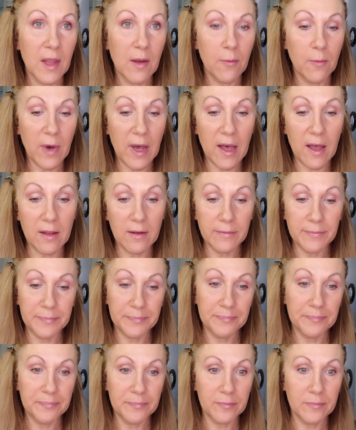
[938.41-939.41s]
Well,
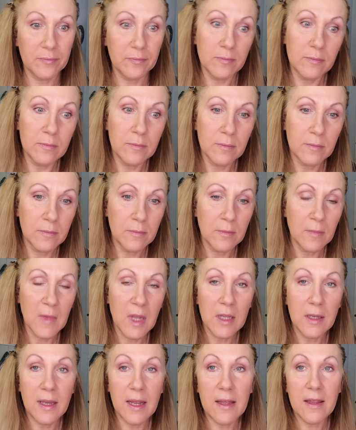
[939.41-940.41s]

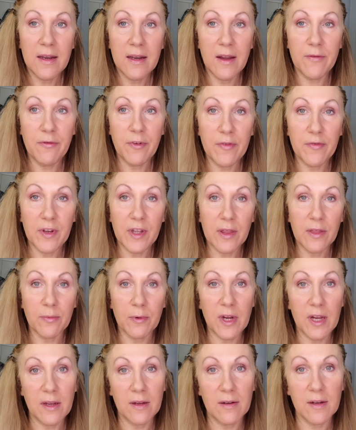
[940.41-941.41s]
now that I'm
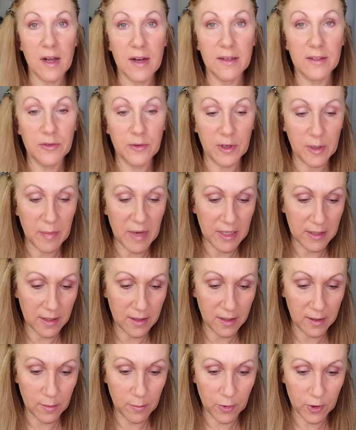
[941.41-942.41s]
53, contouring makes a
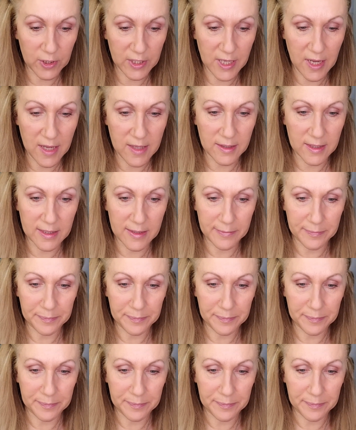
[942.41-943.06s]
little more sense.